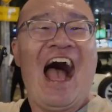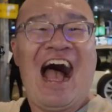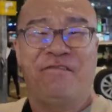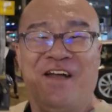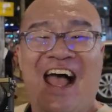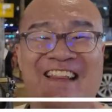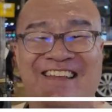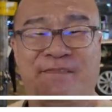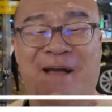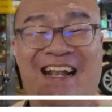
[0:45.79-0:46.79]
I've had
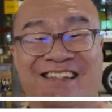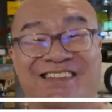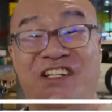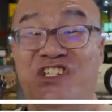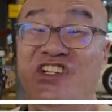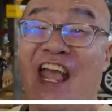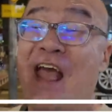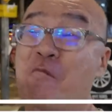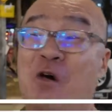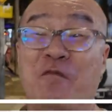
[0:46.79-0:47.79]
this Panasonic
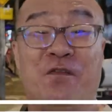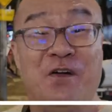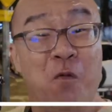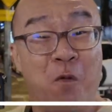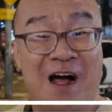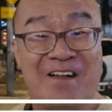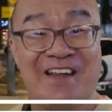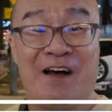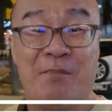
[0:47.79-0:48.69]
GM1 for a while now,